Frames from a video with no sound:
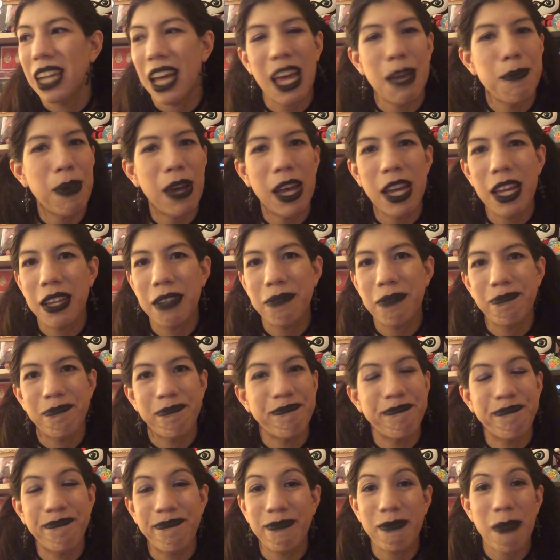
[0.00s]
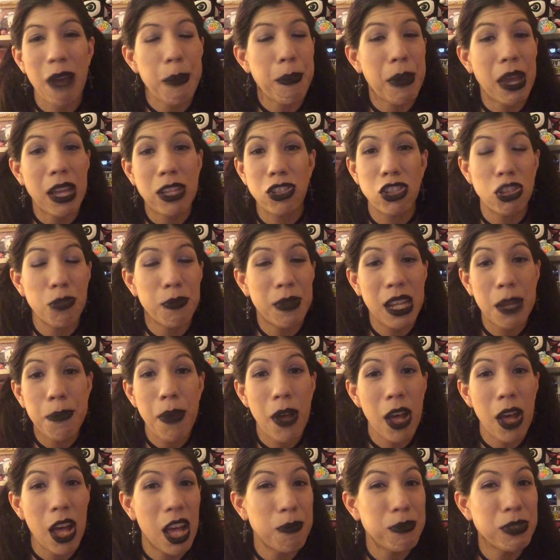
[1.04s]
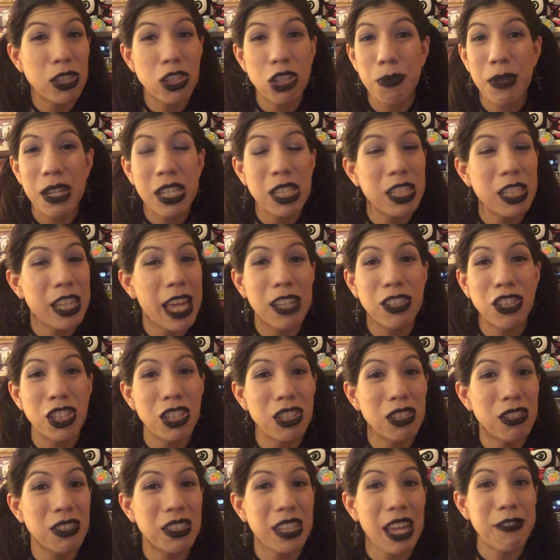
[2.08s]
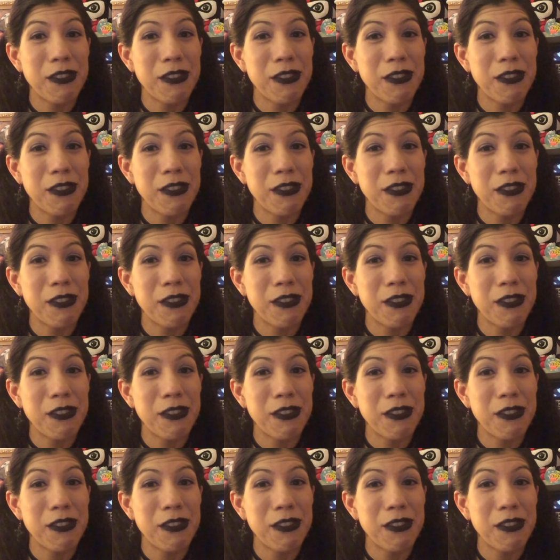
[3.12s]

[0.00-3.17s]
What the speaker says: I buy too many pops, too many statues.